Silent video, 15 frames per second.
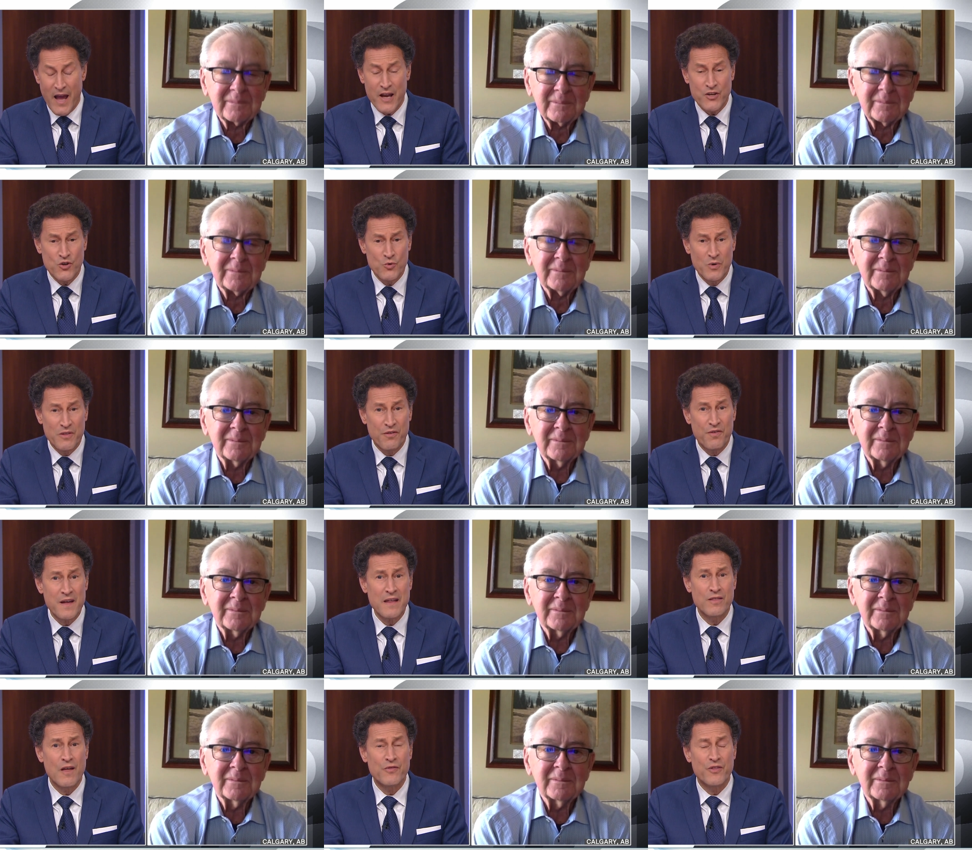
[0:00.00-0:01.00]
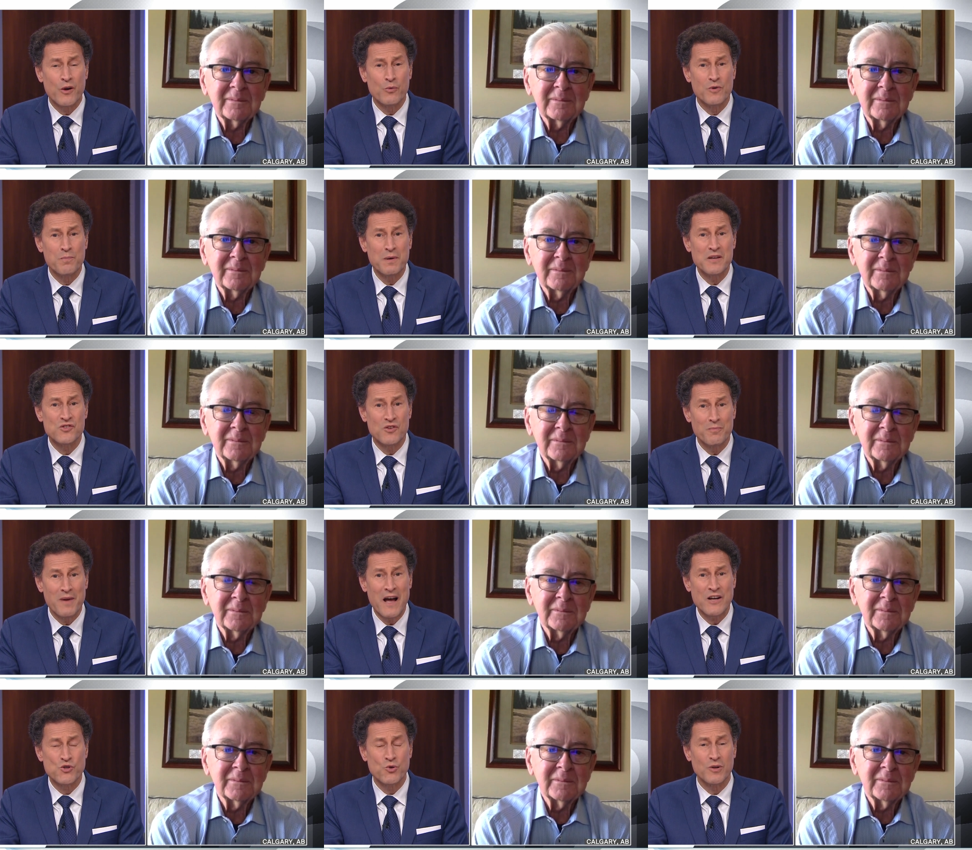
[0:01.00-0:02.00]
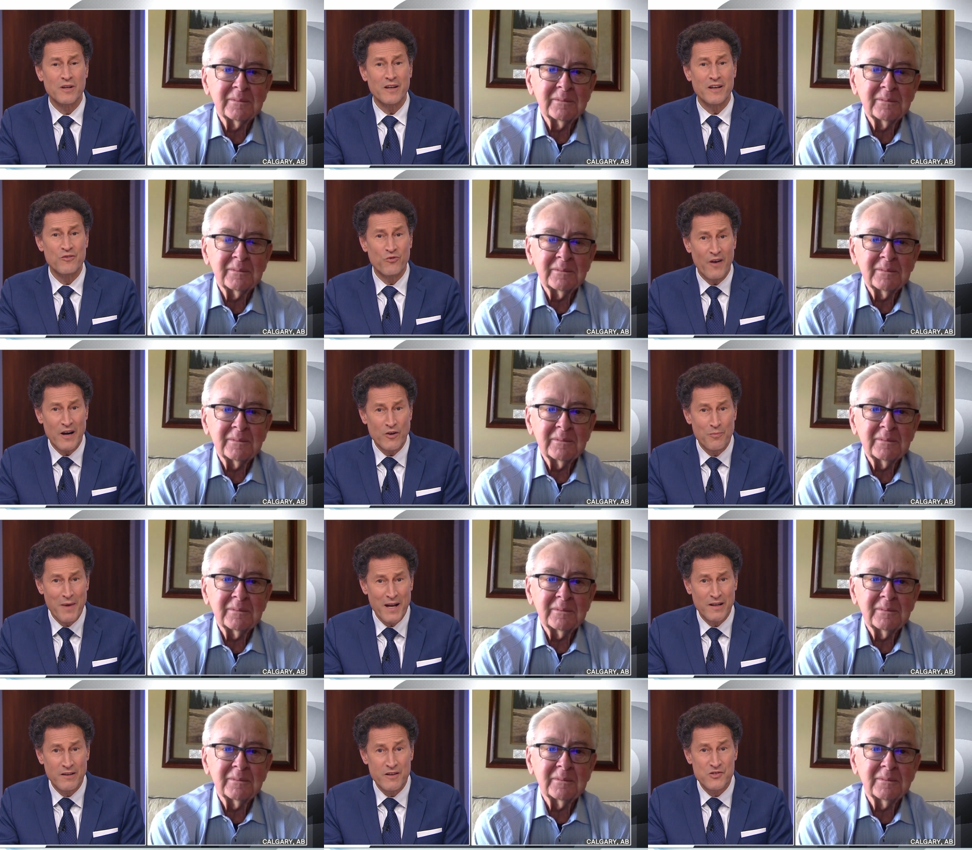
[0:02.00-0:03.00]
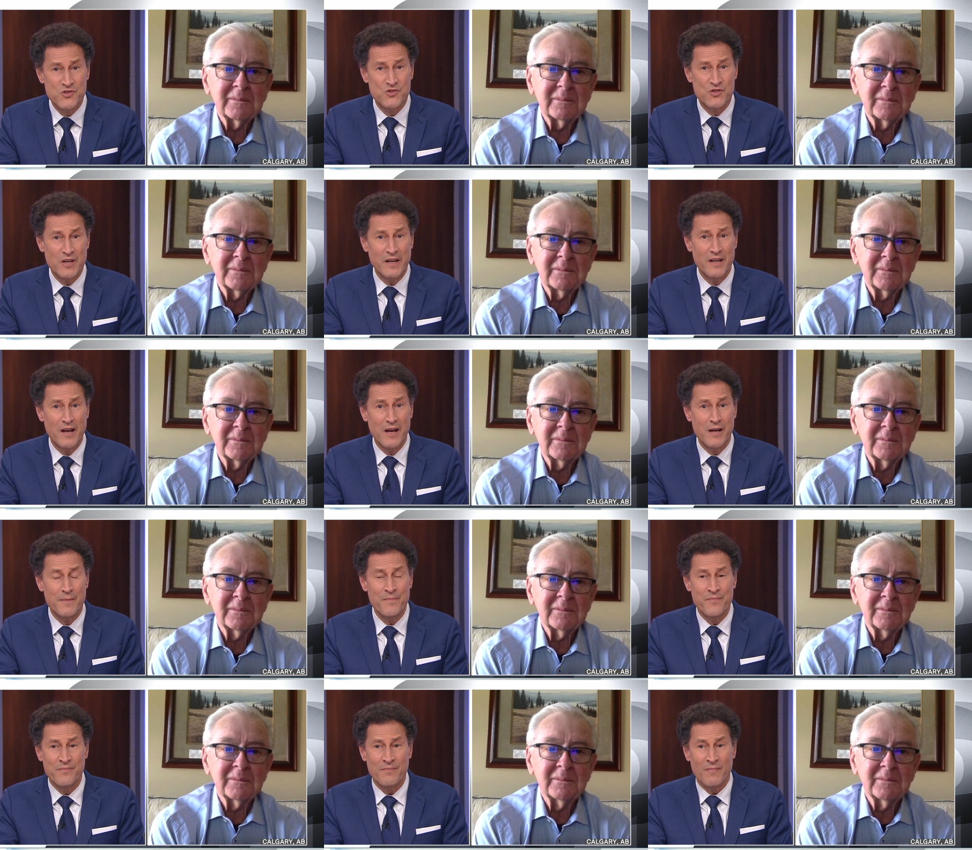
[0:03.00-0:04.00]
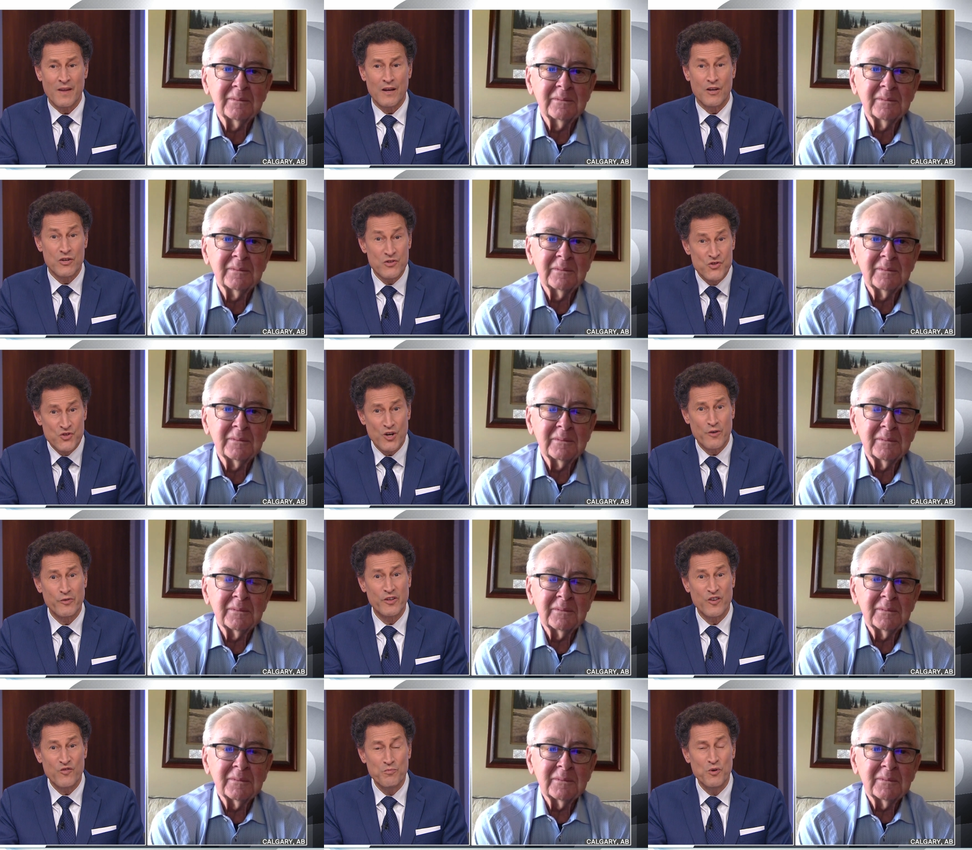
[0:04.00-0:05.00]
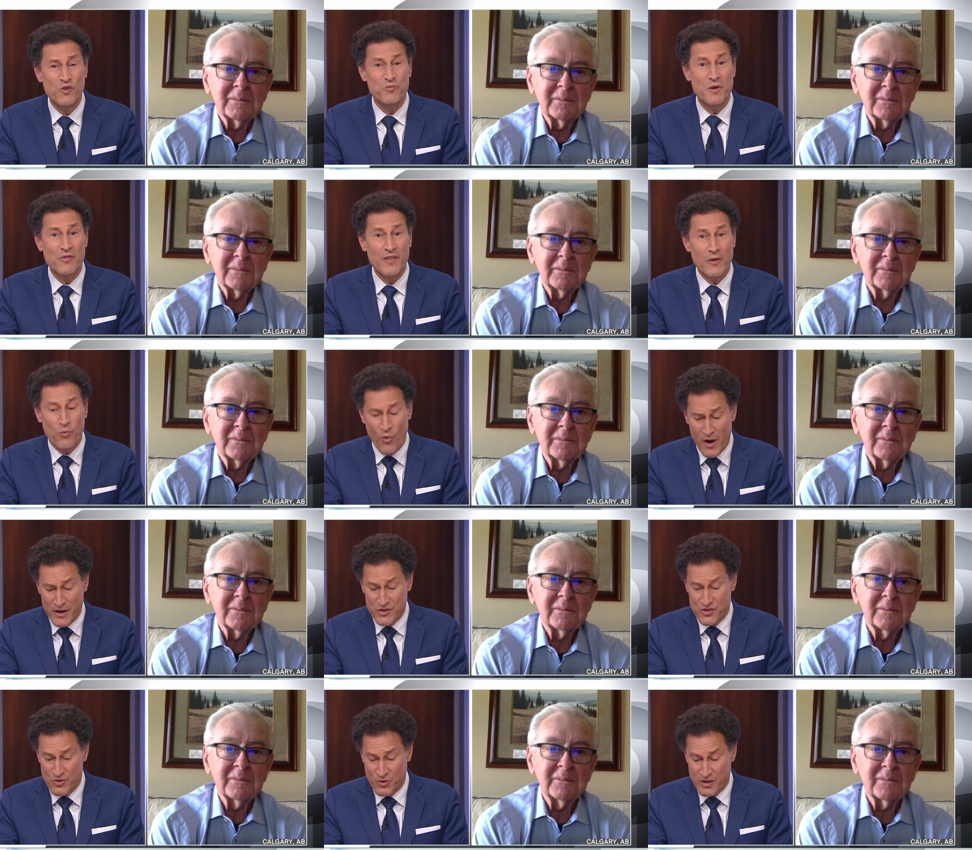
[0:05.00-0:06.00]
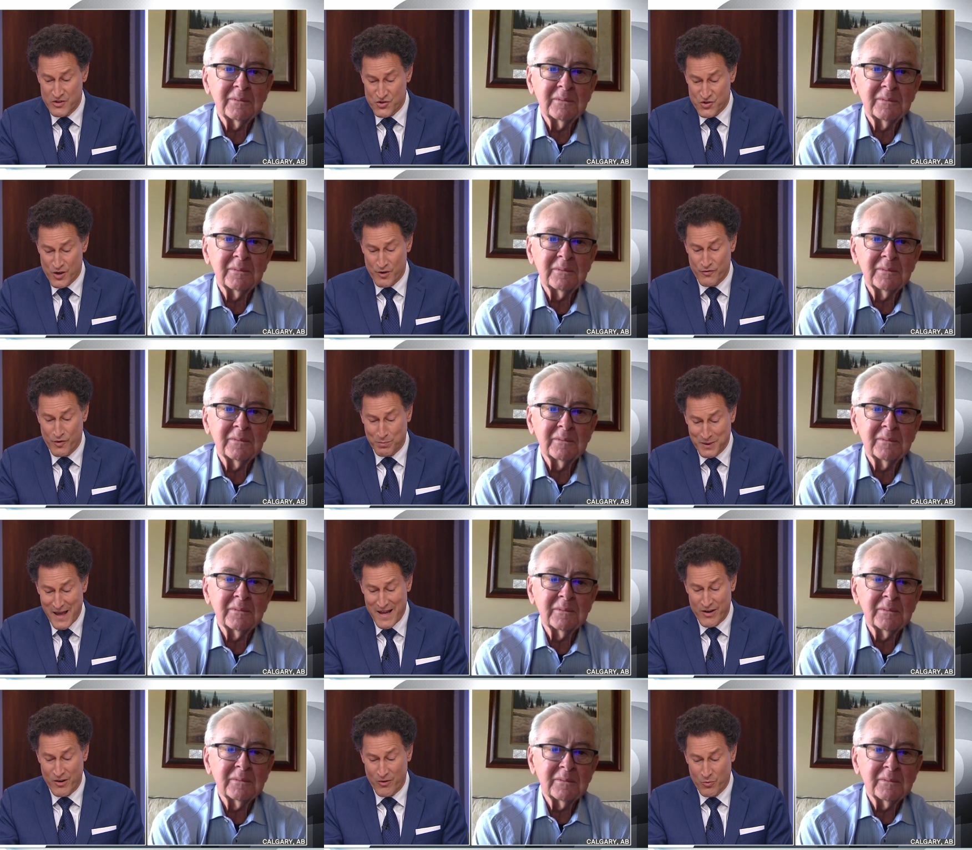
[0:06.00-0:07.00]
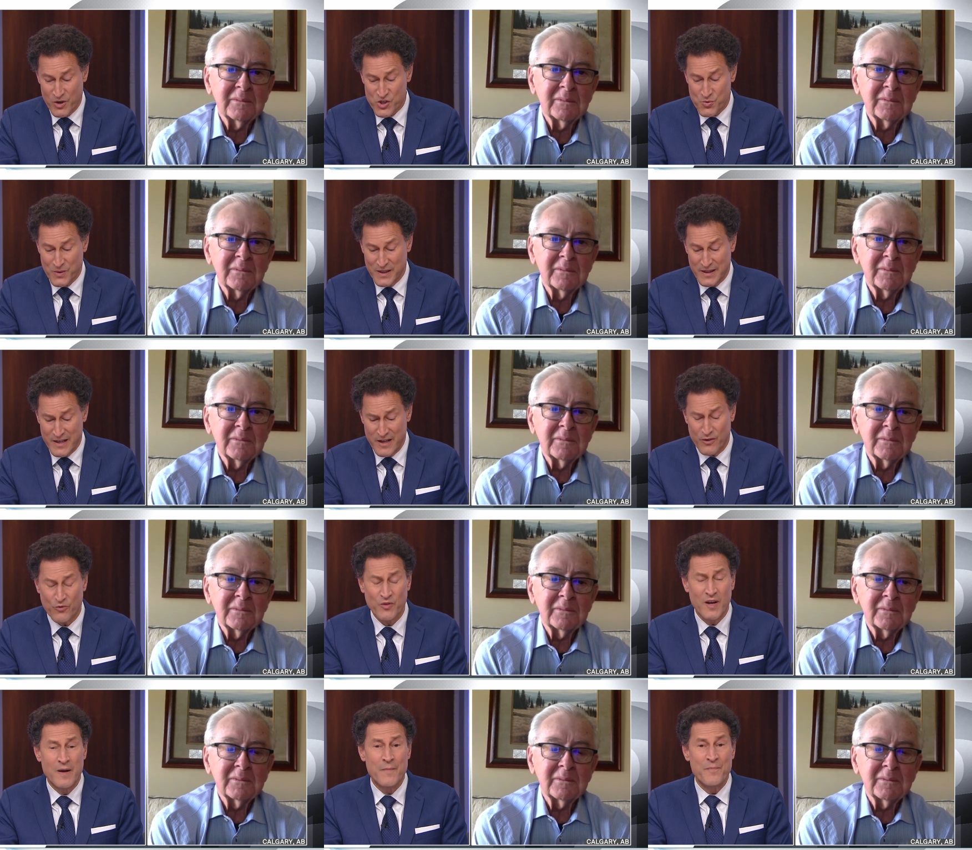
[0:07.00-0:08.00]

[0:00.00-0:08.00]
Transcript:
Speaker 1: And you would think that there would be some natural environmentalists in a conservative movement that wanted to conserve the planet on which we live.